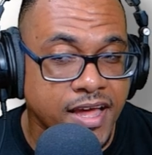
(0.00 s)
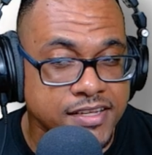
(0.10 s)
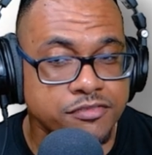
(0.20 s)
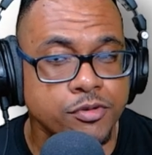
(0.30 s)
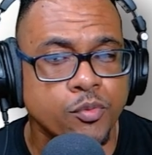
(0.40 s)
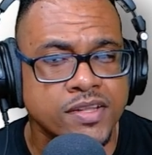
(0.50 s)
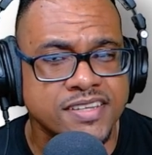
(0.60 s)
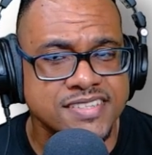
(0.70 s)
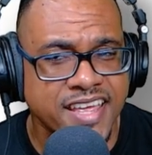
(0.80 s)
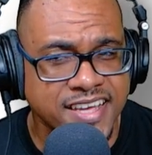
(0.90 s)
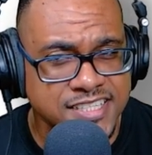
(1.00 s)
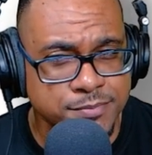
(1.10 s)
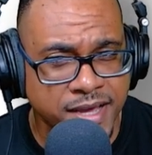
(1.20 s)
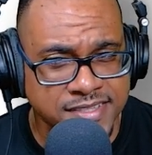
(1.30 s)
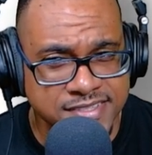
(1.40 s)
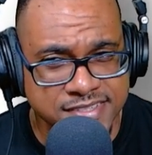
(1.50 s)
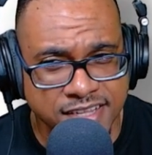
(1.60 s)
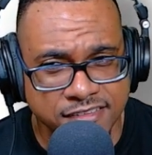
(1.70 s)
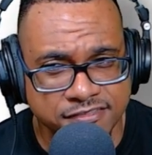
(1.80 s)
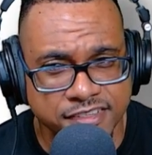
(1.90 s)
And if we want this x by
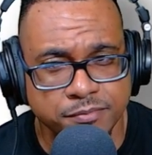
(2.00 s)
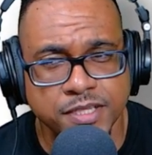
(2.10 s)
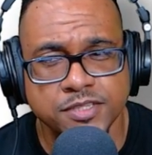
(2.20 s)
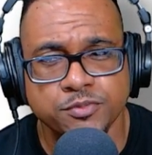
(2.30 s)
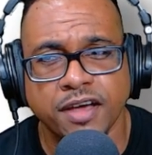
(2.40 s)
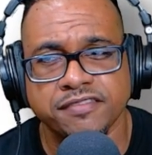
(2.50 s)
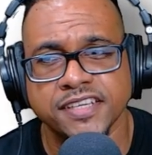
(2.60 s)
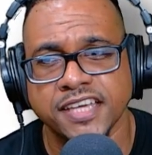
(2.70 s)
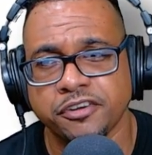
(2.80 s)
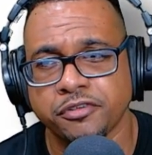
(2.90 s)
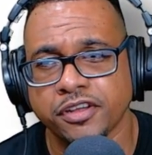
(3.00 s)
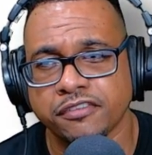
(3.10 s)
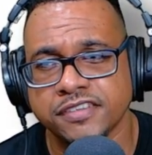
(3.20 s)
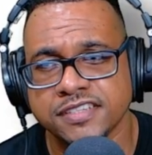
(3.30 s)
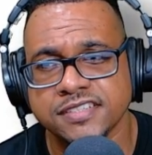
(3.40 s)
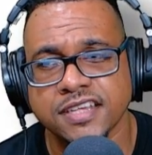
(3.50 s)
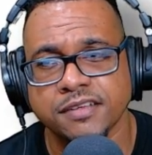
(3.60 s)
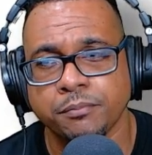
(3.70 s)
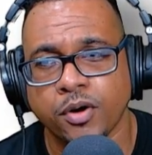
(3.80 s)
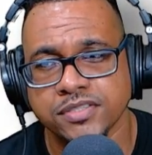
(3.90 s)
itself, it means we have to get rid of this
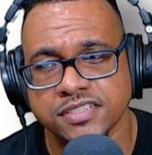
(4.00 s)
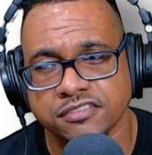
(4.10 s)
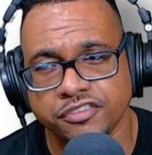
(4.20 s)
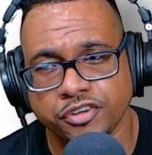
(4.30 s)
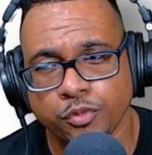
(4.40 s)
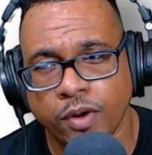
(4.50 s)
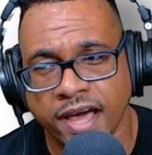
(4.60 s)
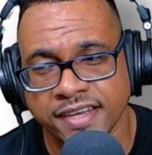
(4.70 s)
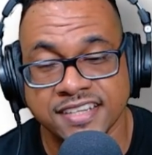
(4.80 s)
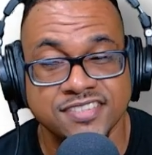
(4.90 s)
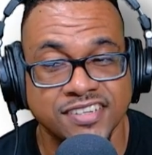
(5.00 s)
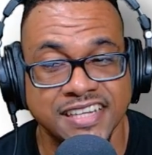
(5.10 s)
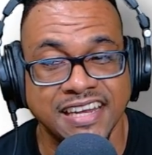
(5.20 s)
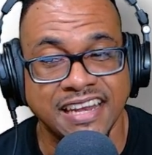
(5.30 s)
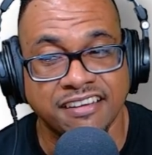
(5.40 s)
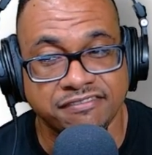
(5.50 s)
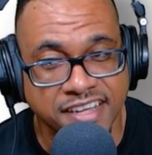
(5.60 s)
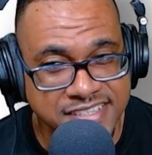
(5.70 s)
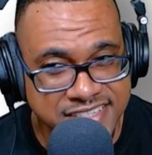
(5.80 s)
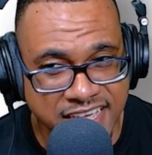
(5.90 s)
positive 3y that's on the
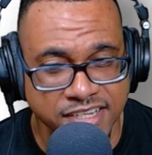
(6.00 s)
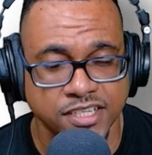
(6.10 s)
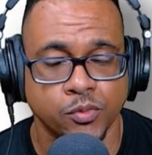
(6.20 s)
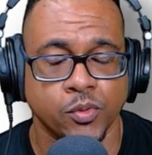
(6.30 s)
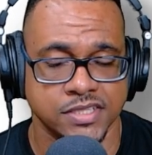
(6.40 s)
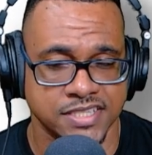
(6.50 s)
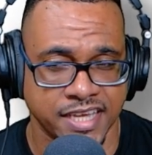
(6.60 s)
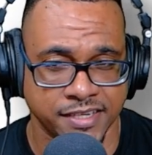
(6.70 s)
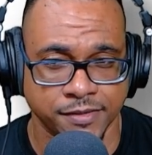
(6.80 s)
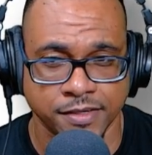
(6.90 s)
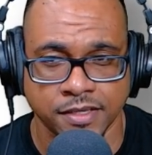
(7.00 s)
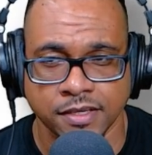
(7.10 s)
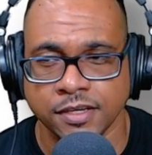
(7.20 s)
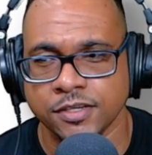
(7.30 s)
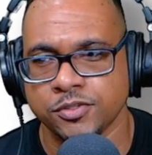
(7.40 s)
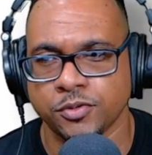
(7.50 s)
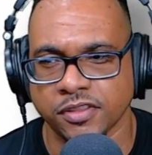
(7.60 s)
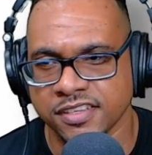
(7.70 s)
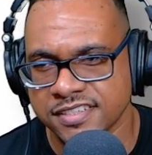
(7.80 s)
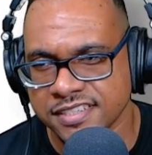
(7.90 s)
left-hand side of the equal sign. So
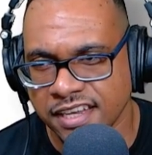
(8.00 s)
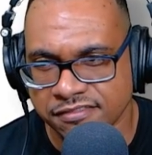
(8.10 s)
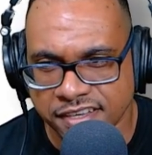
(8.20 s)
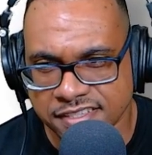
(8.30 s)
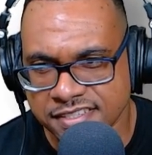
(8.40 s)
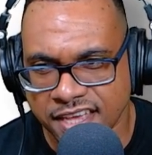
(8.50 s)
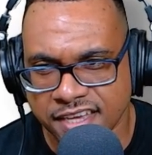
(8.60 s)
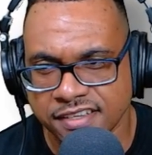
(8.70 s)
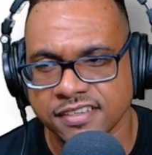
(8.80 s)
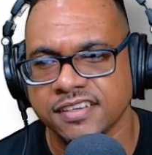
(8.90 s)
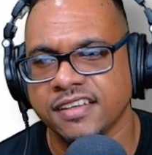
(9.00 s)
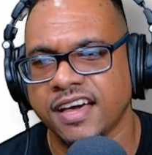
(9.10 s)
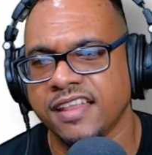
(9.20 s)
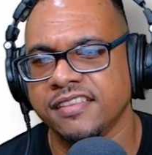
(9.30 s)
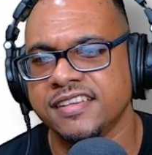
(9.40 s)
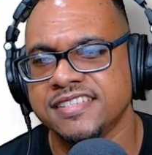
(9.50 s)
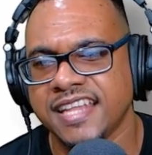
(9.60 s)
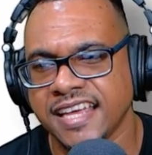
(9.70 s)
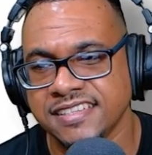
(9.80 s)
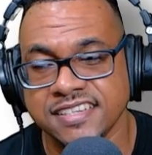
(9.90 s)
this is the left-hand side, and this
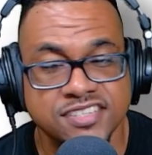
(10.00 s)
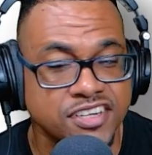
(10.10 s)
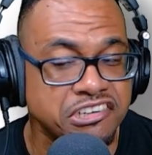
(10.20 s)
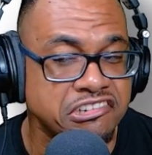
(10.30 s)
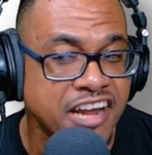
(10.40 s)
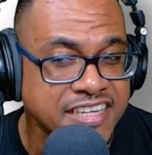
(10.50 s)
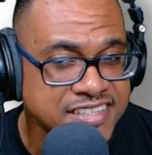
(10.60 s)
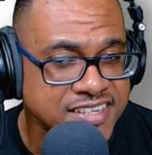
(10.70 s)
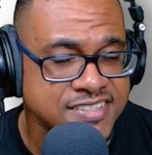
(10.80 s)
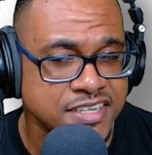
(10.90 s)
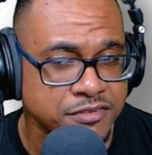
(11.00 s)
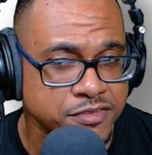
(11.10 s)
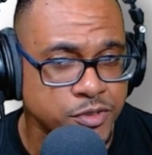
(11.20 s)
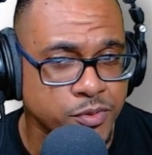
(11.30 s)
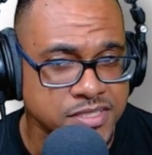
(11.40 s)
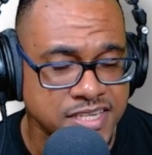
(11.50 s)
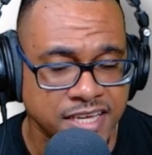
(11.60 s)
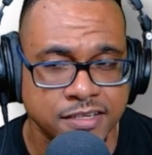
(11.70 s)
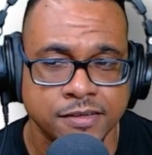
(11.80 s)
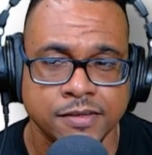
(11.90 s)
19 is on the right-hand side of the equal
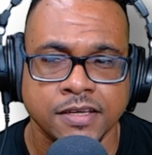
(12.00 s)
sign.